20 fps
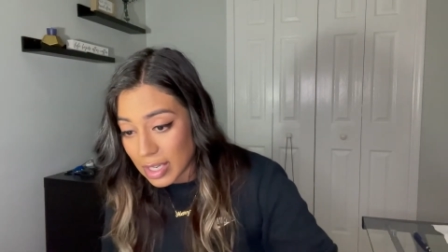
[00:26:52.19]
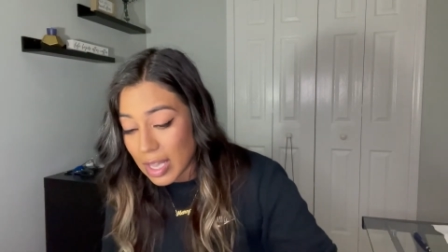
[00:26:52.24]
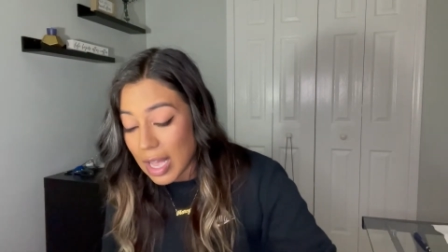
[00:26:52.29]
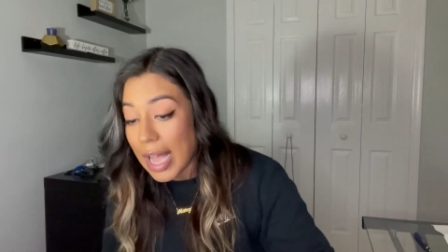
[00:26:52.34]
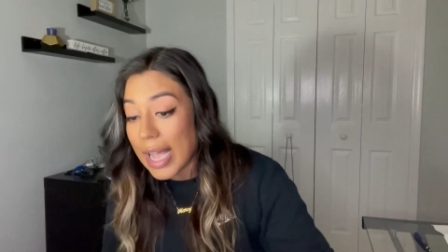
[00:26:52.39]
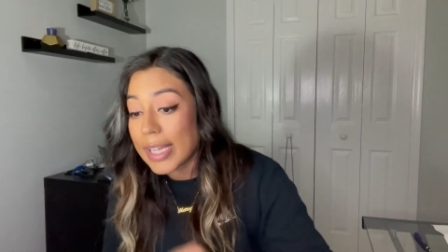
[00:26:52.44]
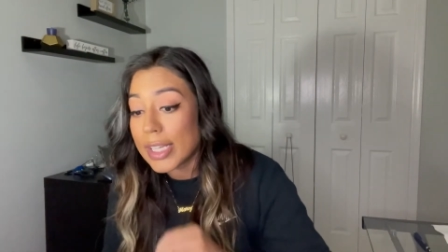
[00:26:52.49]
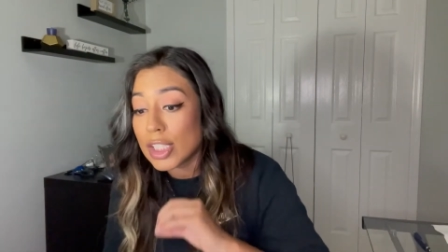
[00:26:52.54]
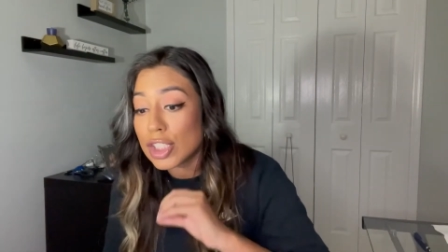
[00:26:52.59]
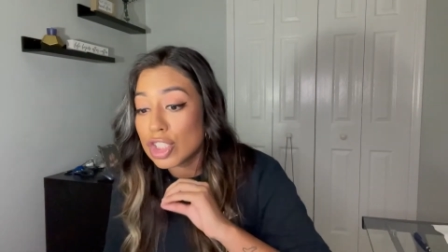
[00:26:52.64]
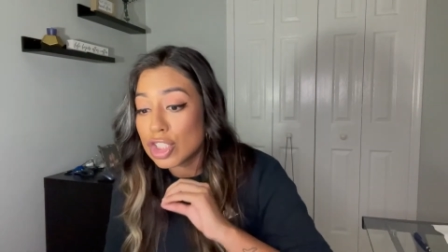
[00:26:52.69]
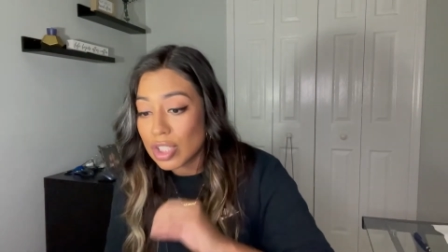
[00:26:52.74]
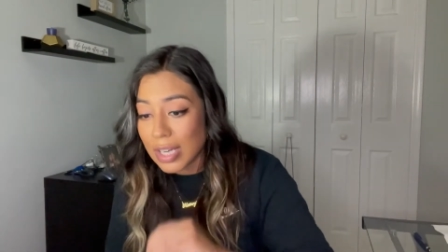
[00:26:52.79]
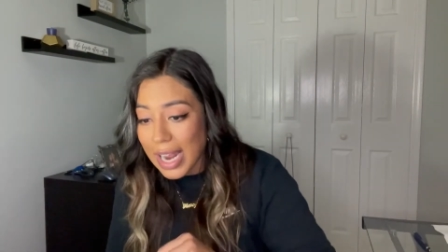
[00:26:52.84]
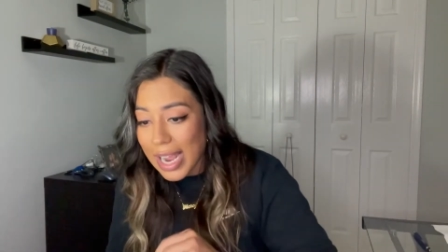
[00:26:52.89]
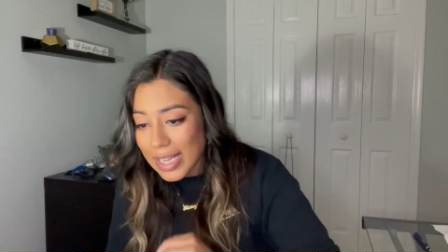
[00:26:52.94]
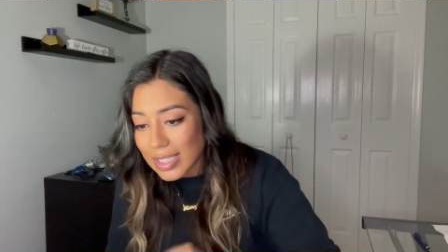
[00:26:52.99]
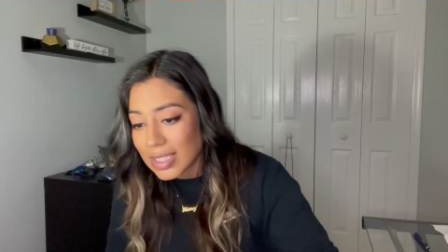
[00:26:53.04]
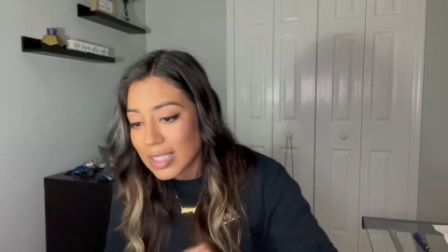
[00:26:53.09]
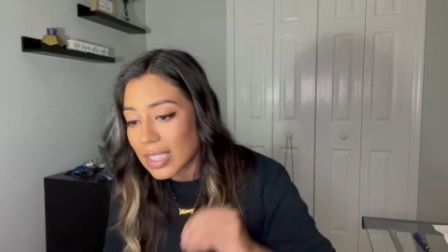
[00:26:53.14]
I
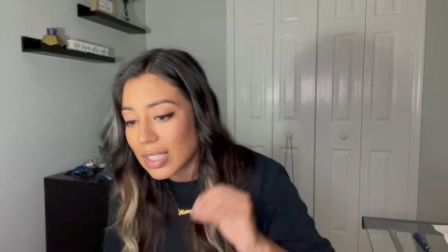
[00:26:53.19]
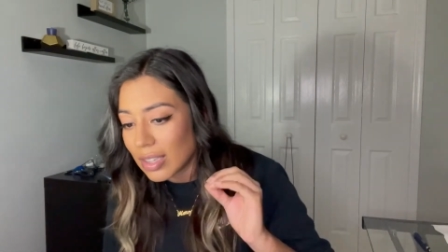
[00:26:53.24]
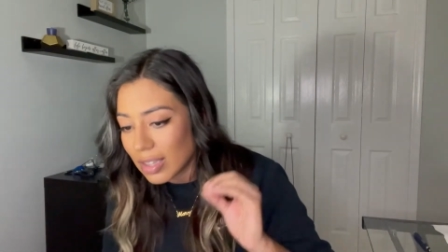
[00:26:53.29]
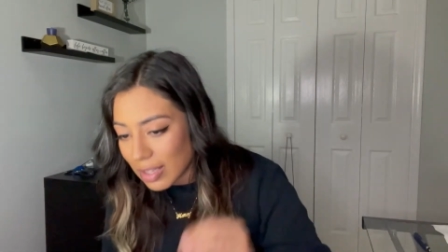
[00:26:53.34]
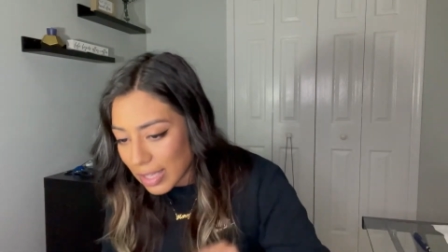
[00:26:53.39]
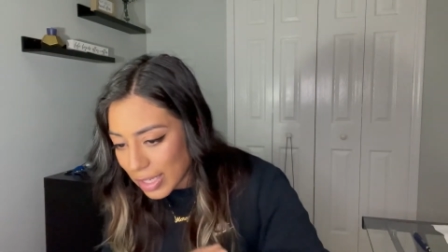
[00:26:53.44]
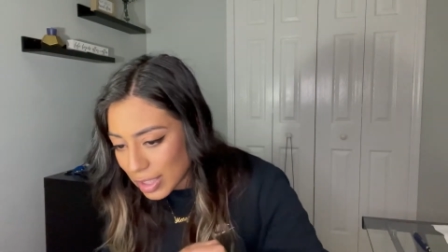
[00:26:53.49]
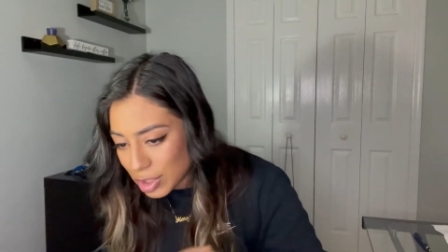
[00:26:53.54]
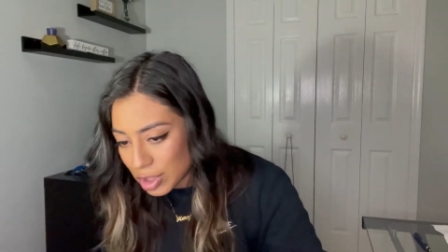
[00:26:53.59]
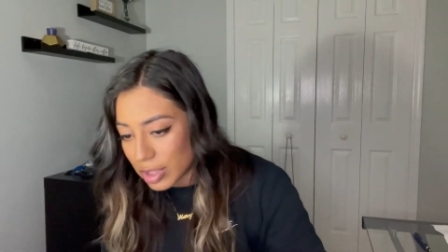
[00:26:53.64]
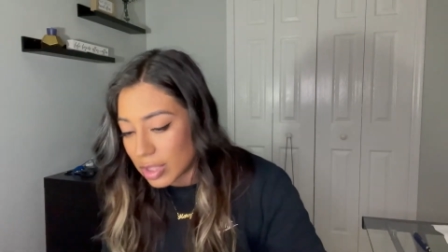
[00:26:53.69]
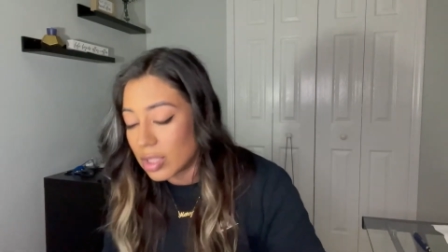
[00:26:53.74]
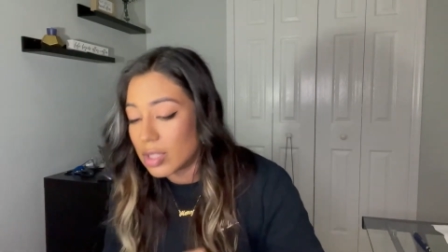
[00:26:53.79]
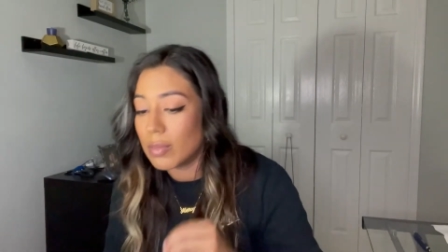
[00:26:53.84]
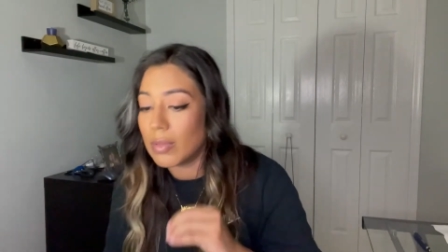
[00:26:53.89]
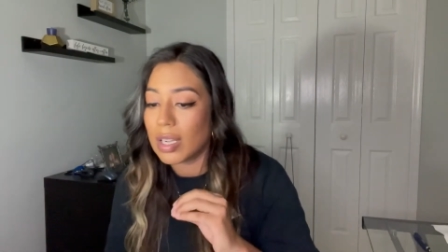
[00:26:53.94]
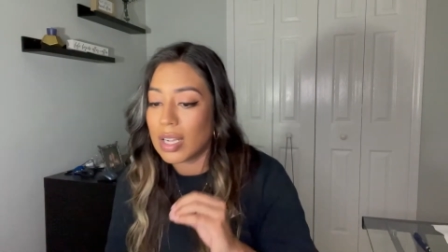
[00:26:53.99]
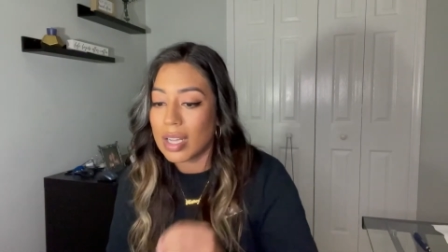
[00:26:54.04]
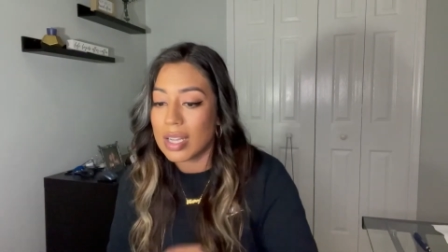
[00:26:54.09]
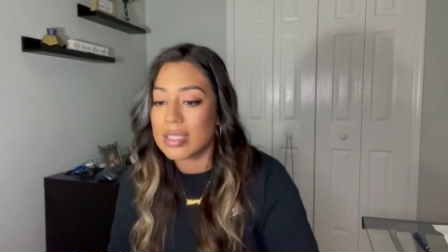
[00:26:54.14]
attract legends
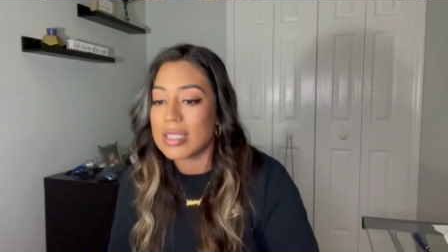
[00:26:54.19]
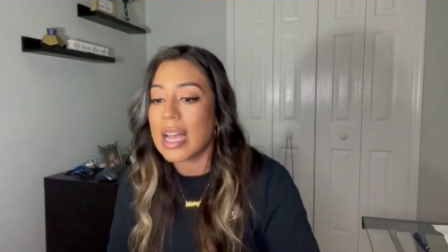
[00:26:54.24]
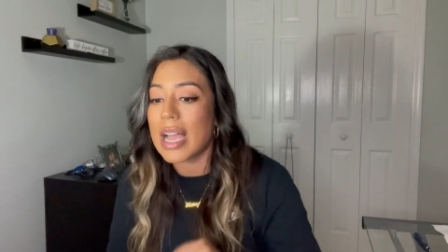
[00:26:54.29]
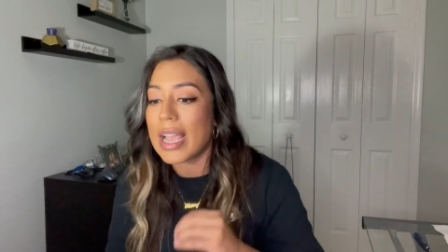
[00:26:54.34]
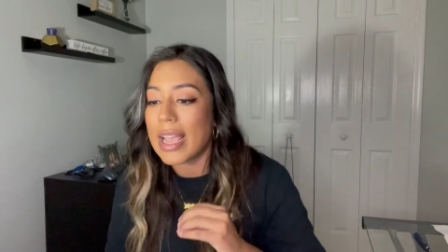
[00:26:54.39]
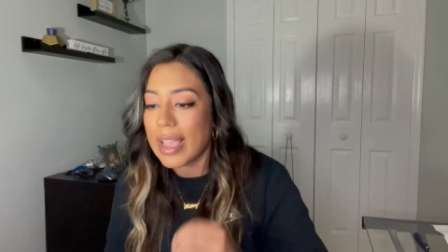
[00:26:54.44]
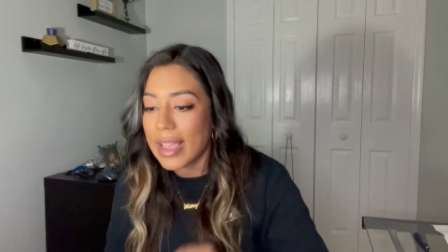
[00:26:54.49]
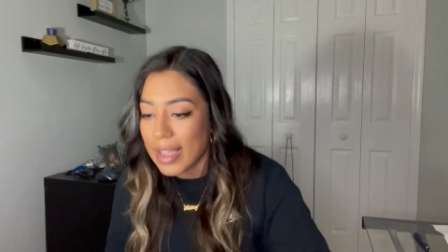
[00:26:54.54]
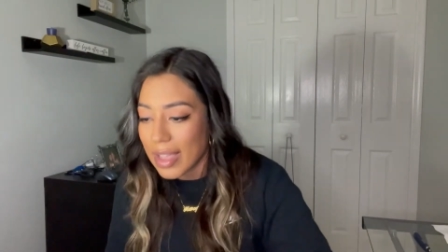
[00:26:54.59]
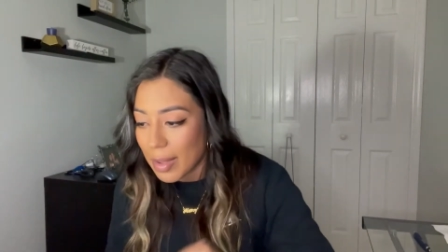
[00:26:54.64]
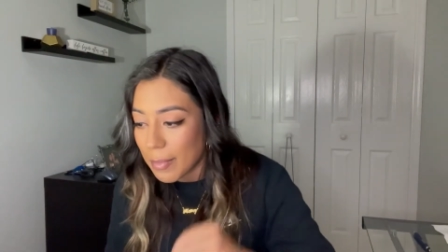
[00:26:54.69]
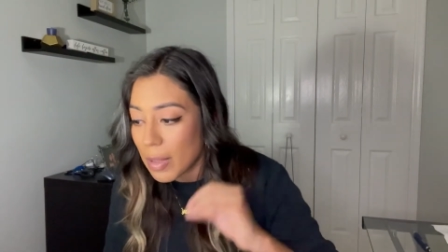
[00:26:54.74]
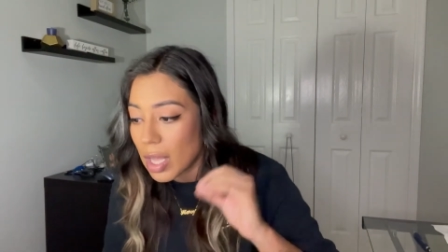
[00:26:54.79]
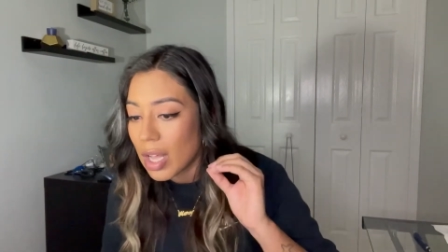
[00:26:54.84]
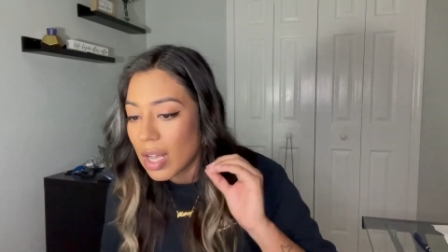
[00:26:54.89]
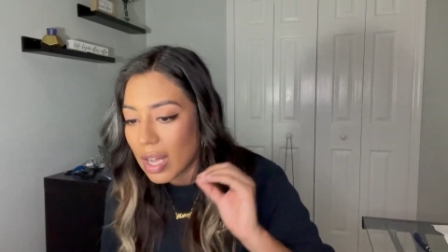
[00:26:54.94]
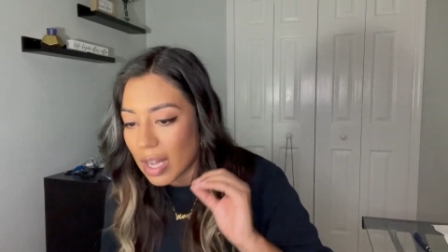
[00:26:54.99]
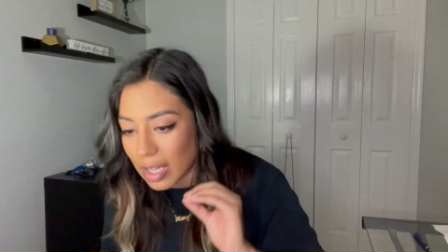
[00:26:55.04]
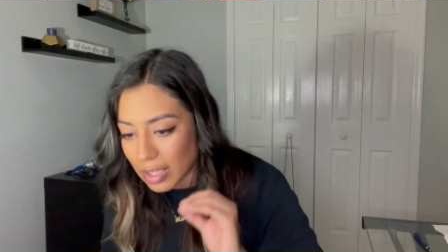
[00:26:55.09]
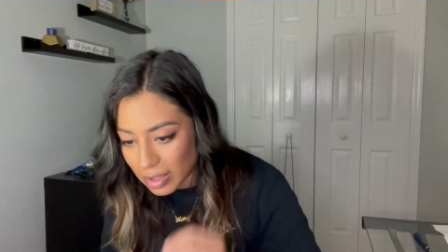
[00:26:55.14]
because I am
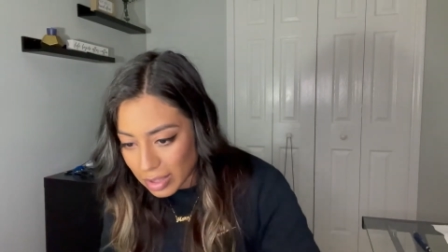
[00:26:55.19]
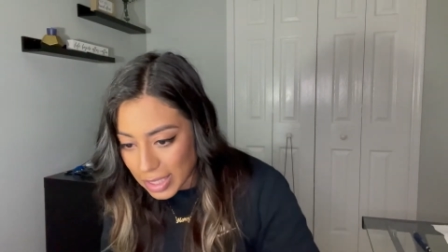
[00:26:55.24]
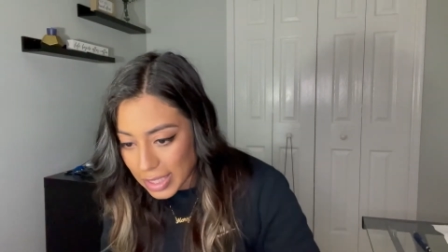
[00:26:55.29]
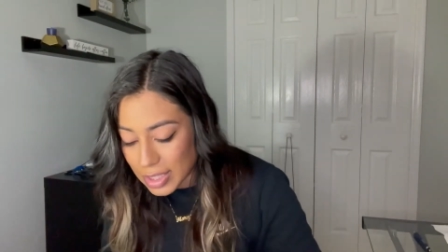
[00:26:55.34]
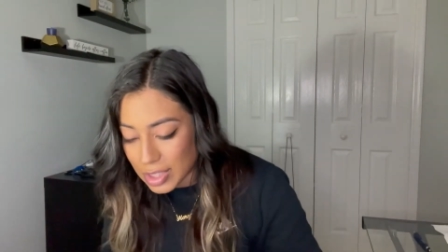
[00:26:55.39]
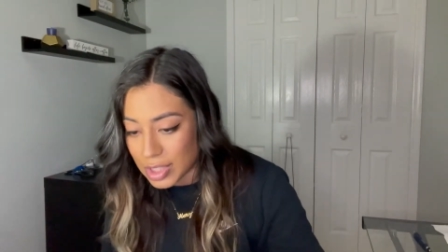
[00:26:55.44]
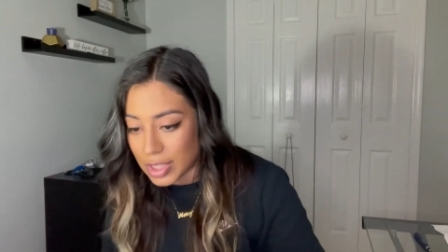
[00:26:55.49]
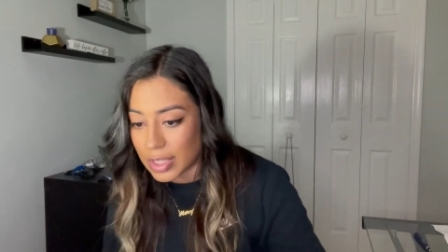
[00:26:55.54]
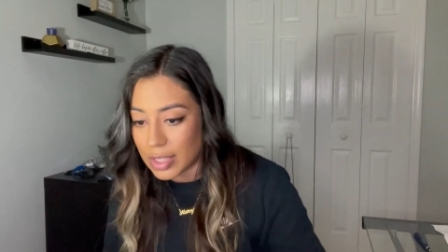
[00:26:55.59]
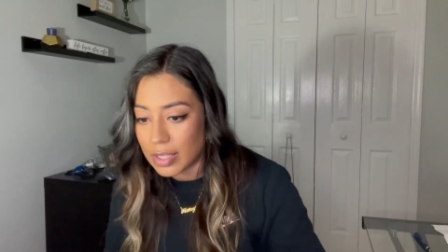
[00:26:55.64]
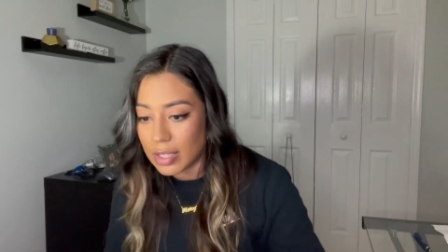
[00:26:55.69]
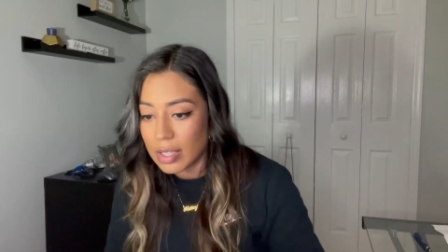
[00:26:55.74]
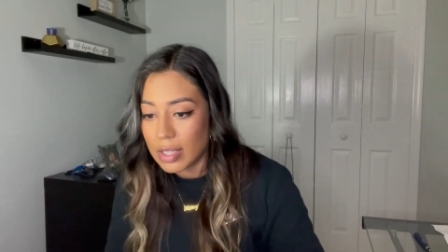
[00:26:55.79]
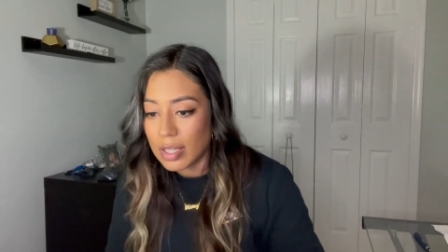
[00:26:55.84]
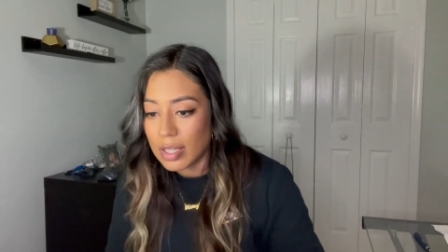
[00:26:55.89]
a legend.